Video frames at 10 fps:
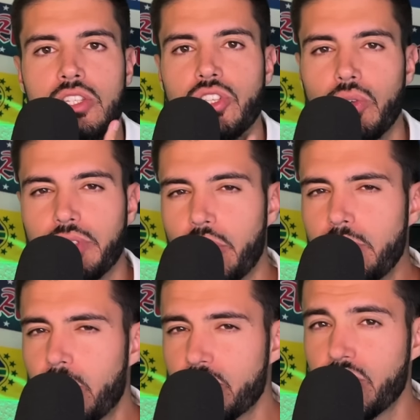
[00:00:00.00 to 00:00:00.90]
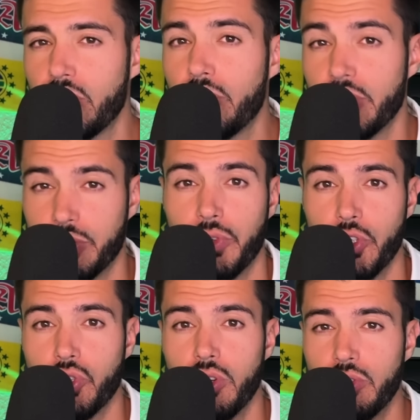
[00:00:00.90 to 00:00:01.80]
So during Barcelona's
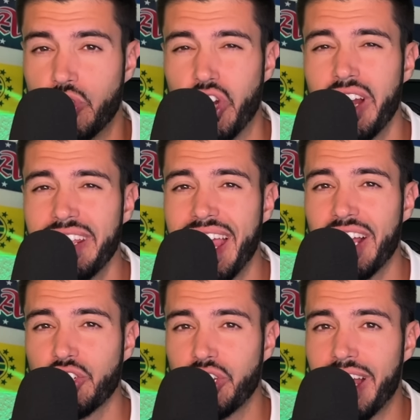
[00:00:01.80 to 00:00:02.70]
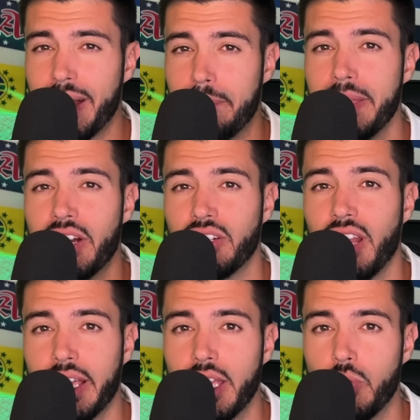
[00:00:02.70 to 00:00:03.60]
first goal, Johnny actually got a bit
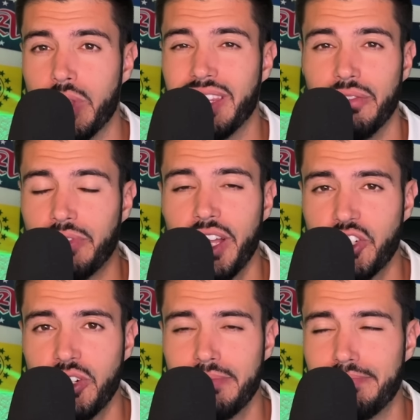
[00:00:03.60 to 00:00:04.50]
unlucky with a deflection,